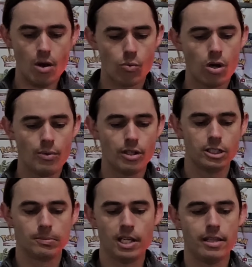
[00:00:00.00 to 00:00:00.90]
Why would I
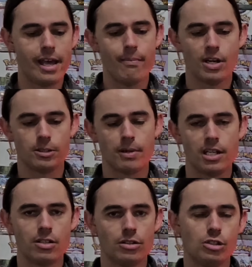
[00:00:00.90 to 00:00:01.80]
spend that much
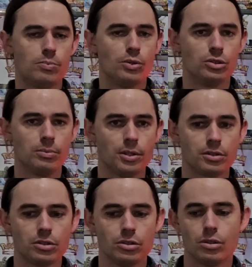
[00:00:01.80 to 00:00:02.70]
money on those booster
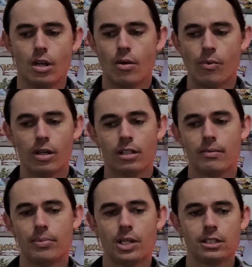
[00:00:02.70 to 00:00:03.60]
boxes when I
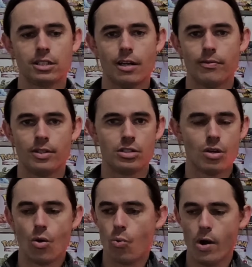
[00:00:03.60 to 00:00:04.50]
can buy stuff
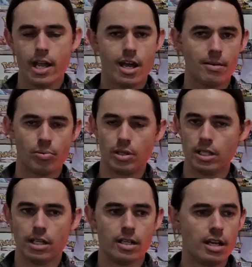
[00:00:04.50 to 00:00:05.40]
that's way out of print,